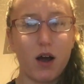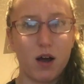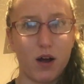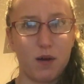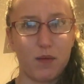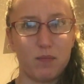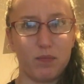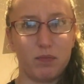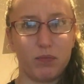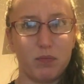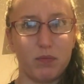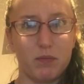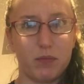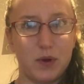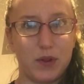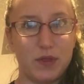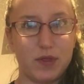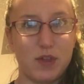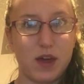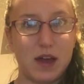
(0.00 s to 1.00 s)
Um,
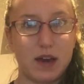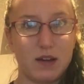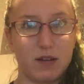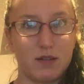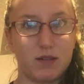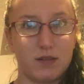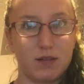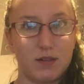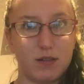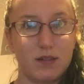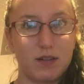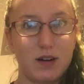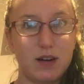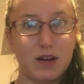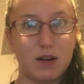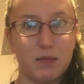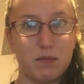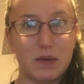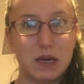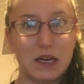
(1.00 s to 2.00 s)
but then
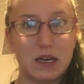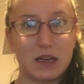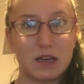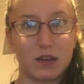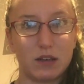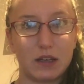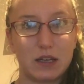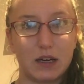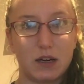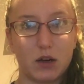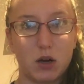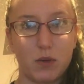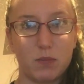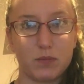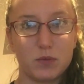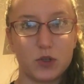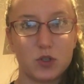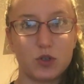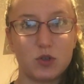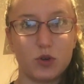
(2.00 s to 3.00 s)
it immediately
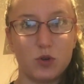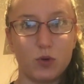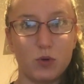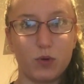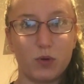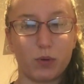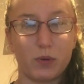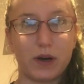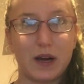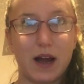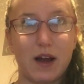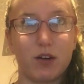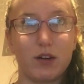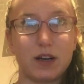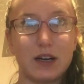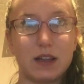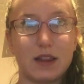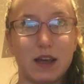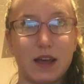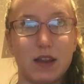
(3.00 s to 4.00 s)
comes to the
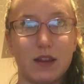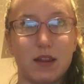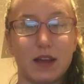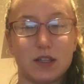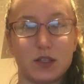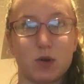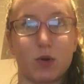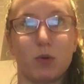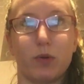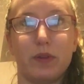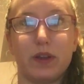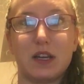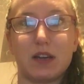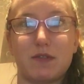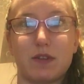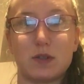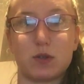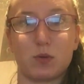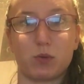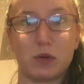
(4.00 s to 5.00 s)
reality that that's only
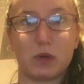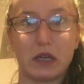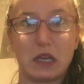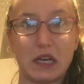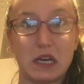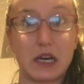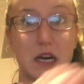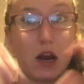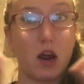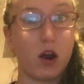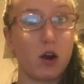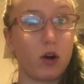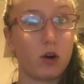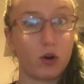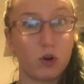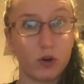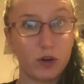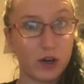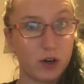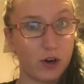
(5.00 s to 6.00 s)
if it's a really
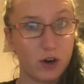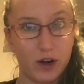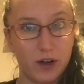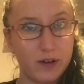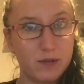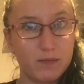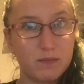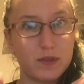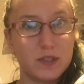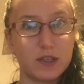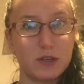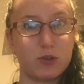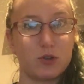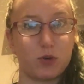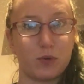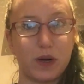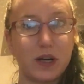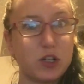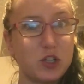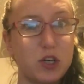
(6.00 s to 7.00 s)
clear-cut
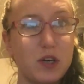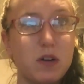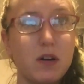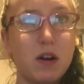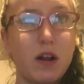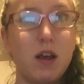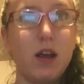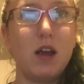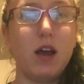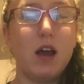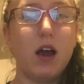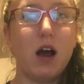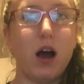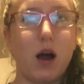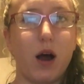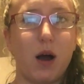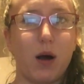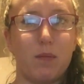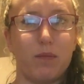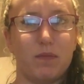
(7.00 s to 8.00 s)
situation.
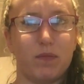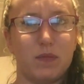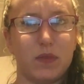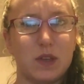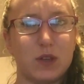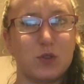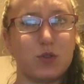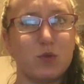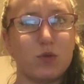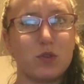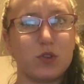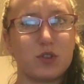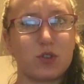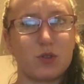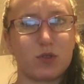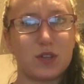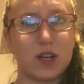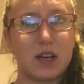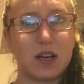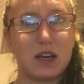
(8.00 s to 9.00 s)
Um, as soon as
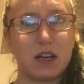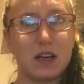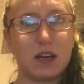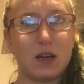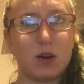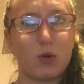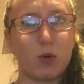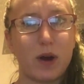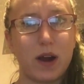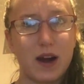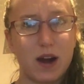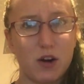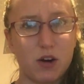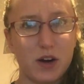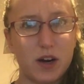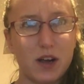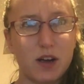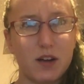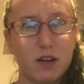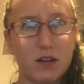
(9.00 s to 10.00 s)
there's any gray
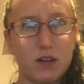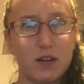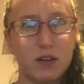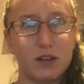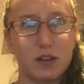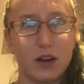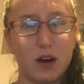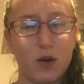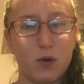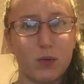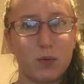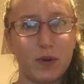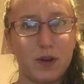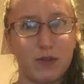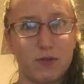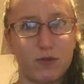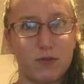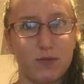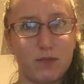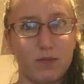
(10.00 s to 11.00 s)
area, you know,
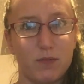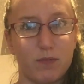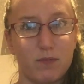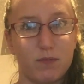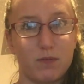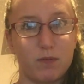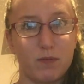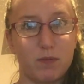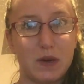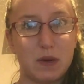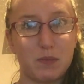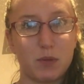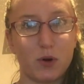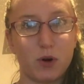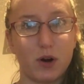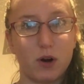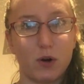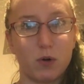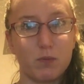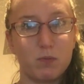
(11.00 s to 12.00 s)
if people
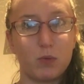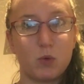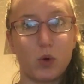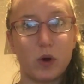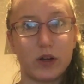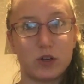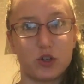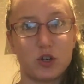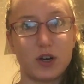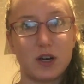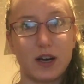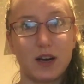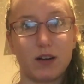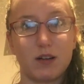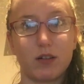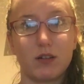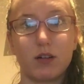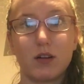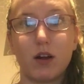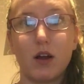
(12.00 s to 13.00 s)
are
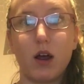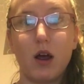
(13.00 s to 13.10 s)
questioning